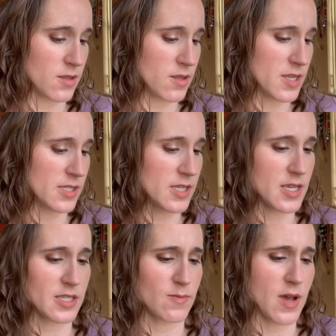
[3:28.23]
This
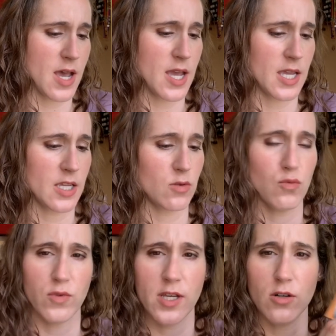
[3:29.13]
is my
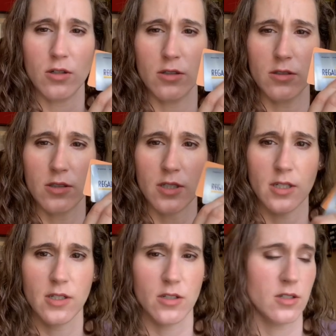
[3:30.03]
Regal
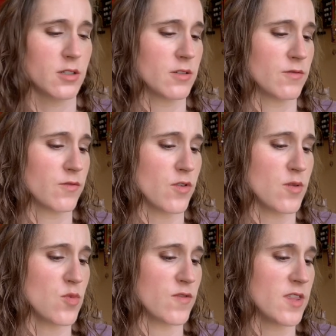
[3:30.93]
for the
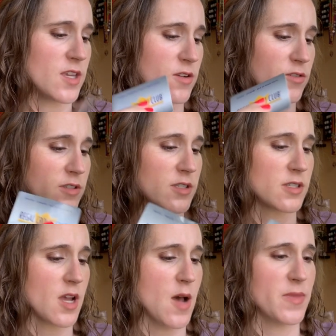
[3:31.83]
movie
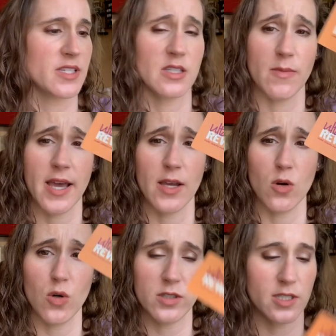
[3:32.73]
theaters. Um, this is my
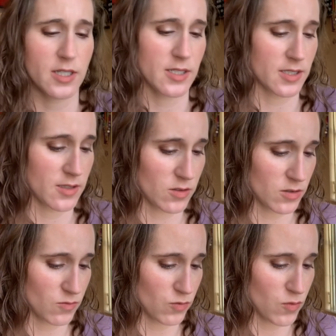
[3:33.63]
Ulta
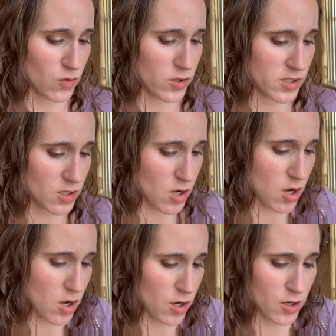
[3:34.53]
rewards
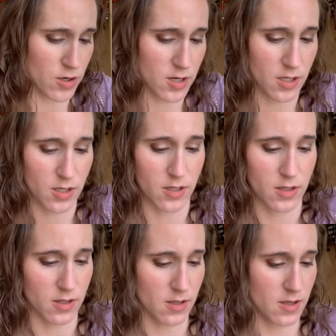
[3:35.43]
card.
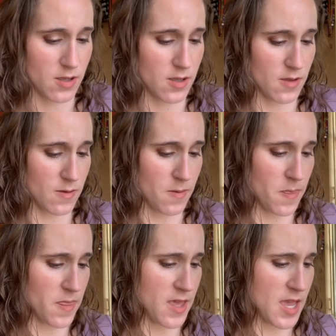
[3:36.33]

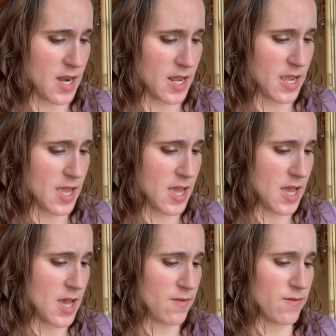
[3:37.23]
And then I
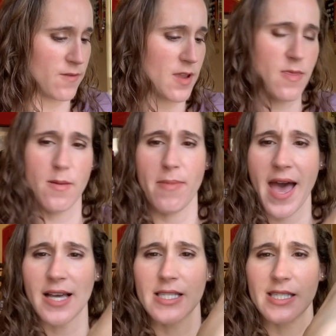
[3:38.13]
have in the
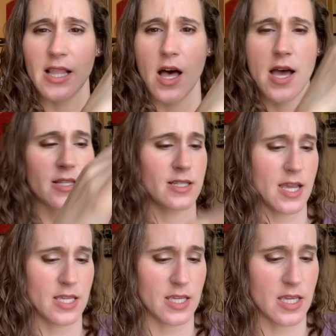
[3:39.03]
back slot,
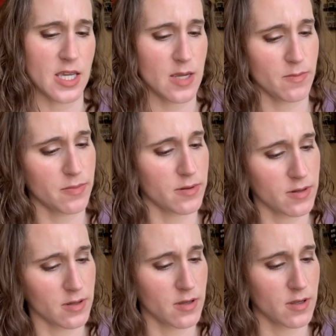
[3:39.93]
I keep
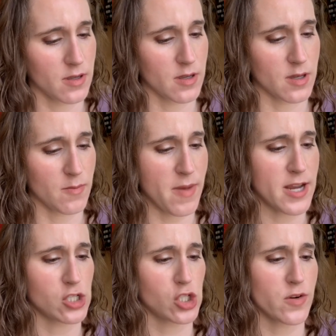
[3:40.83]
my
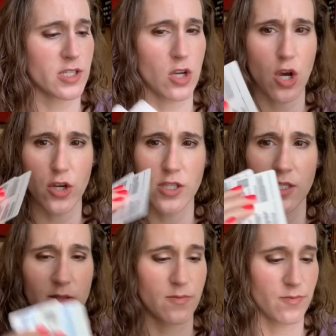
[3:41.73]
insurance
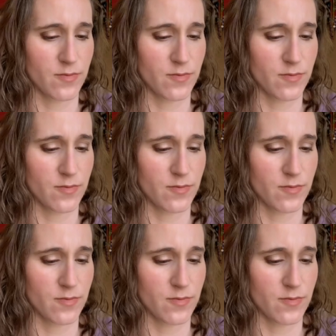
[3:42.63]
cards.